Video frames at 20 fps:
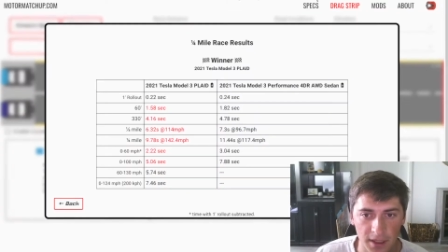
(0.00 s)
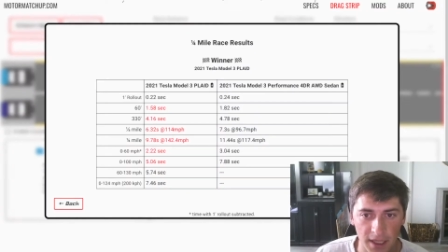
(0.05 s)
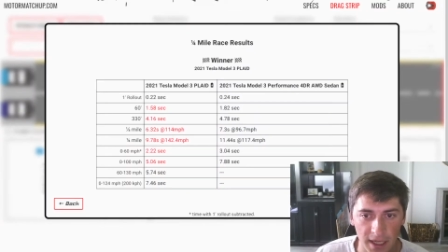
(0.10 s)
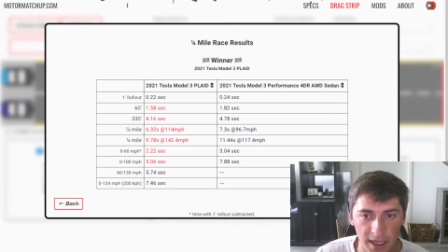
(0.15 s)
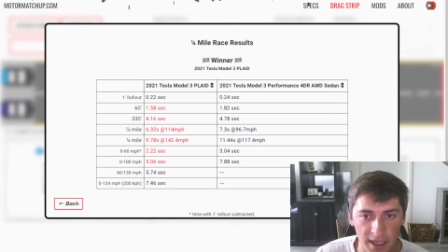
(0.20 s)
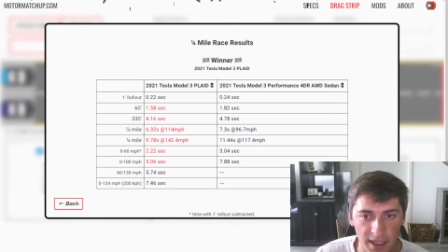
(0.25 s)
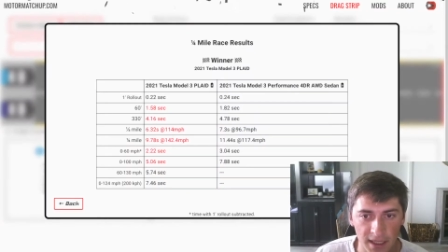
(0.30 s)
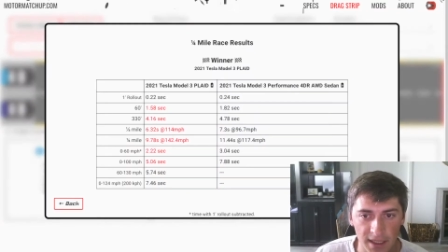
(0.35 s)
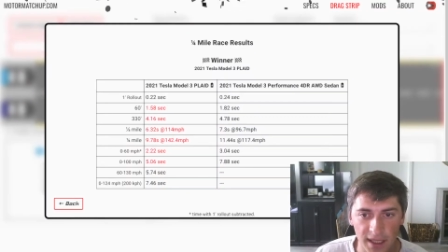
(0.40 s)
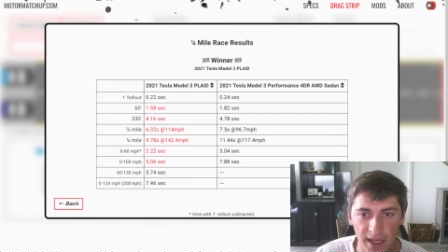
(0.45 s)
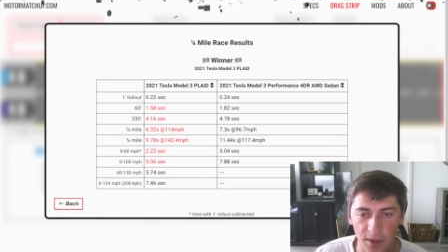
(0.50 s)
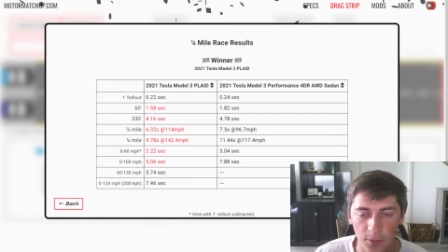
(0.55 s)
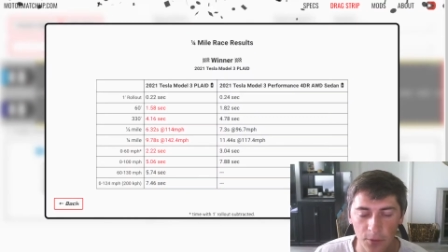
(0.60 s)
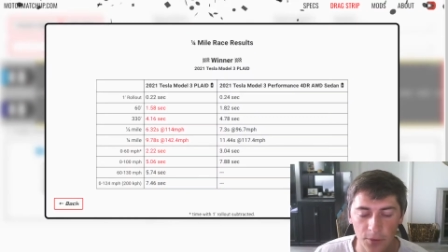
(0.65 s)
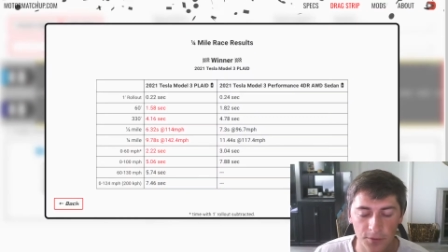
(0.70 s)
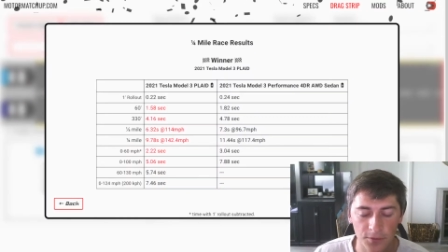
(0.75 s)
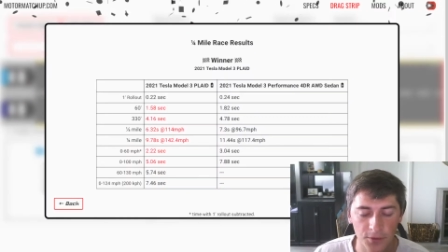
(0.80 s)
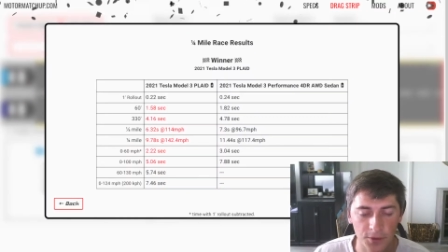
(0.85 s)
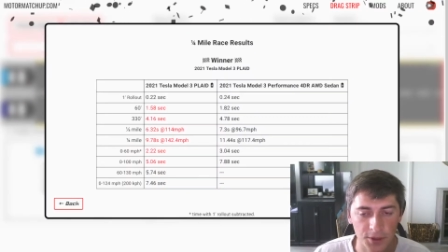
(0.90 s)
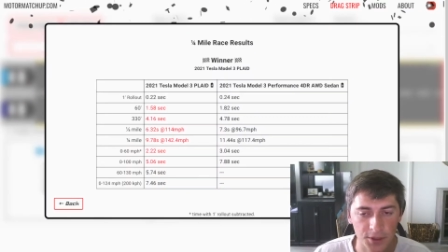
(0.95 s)
eight at
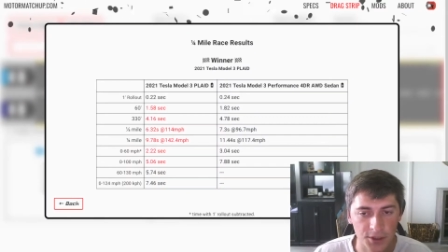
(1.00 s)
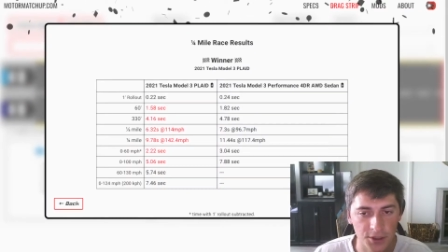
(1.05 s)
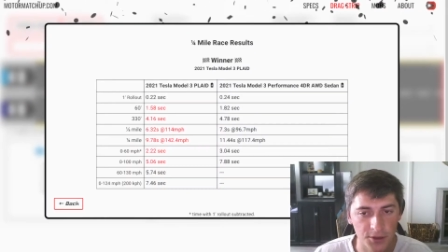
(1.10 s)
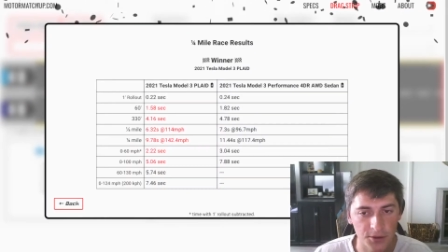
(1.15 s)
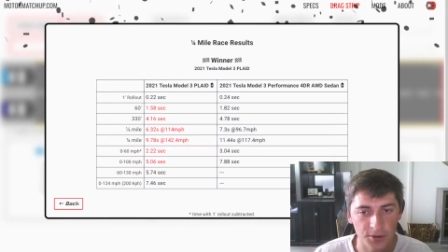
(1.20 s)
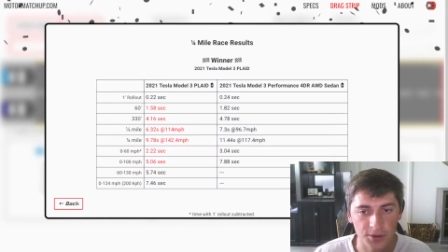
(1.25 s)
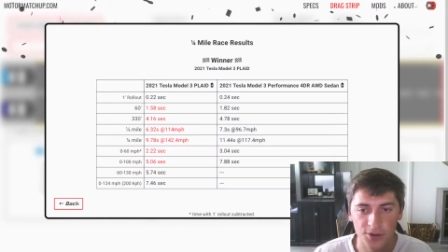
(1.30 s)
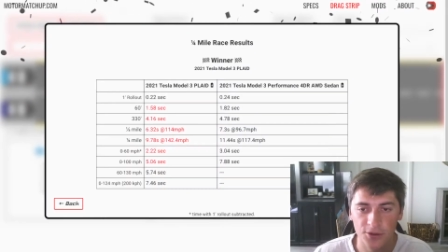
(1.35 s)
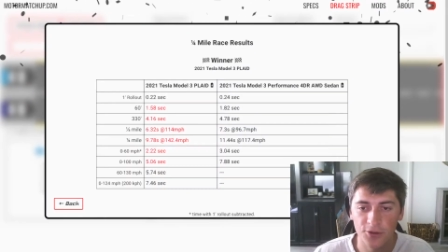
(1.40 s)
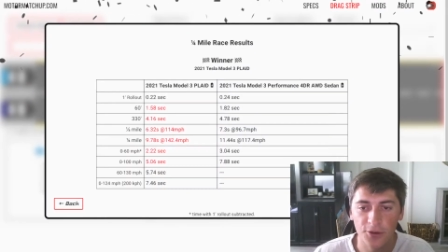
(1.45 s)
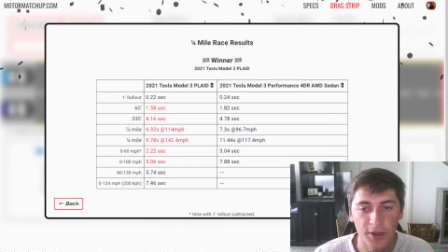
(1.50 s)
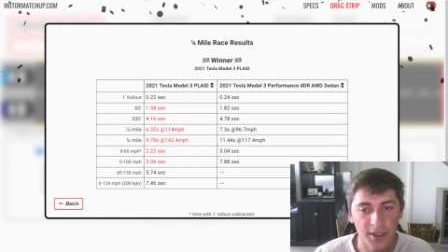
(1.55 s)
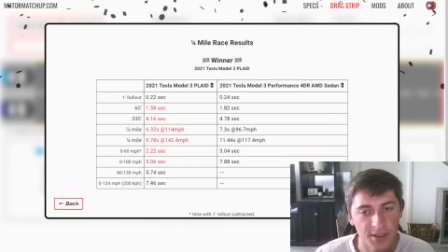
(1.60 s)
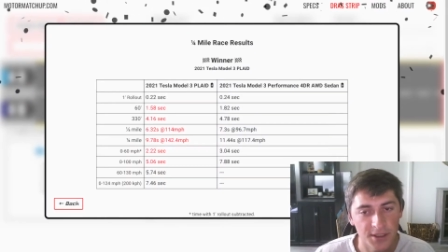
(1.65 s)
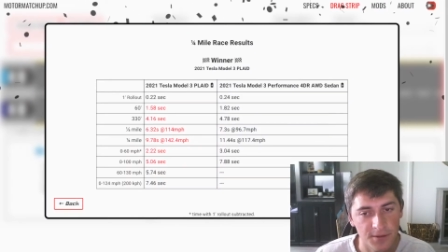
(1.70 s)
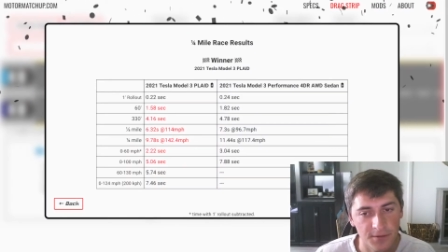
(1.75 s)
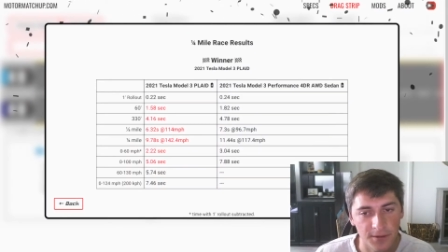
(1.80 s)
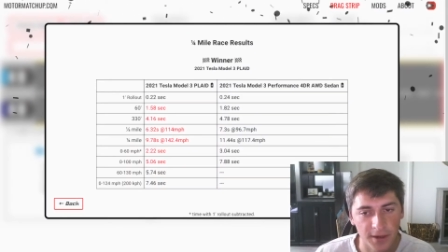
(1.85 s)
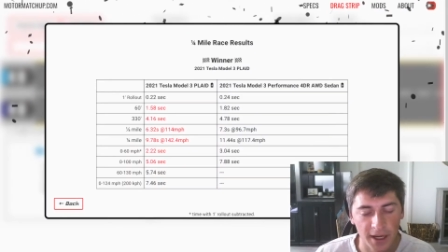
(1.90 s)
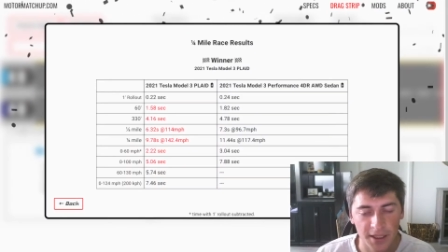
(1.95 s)
one forty-two, it's crazy
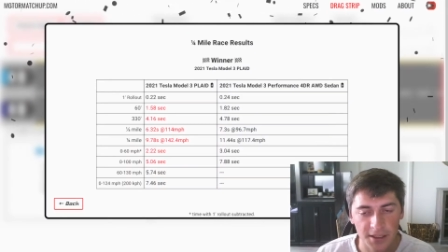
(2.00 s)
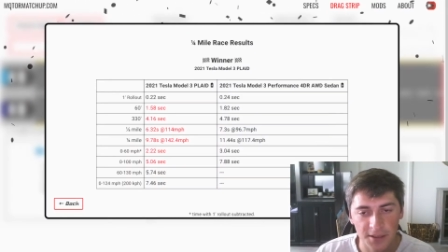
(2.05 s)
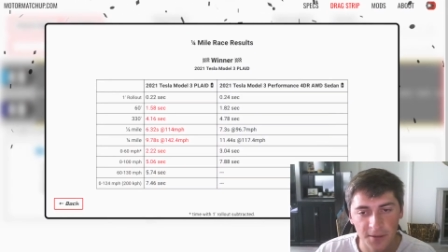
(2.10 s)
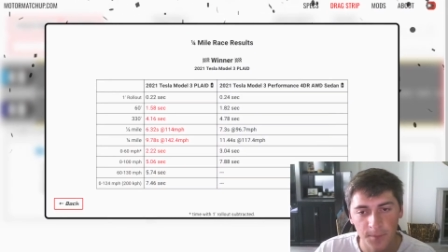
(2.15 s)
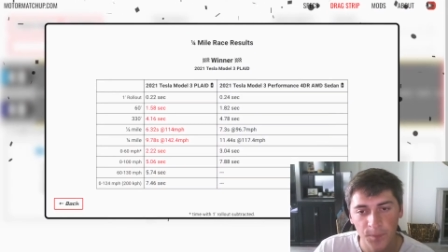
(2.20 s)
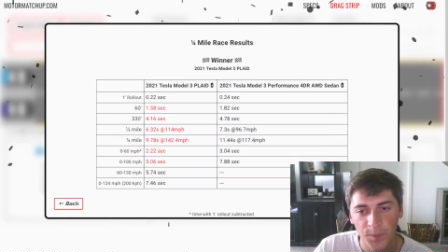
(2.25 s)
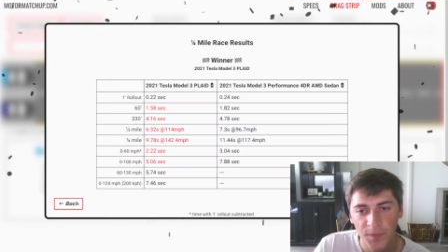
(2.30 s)
fast.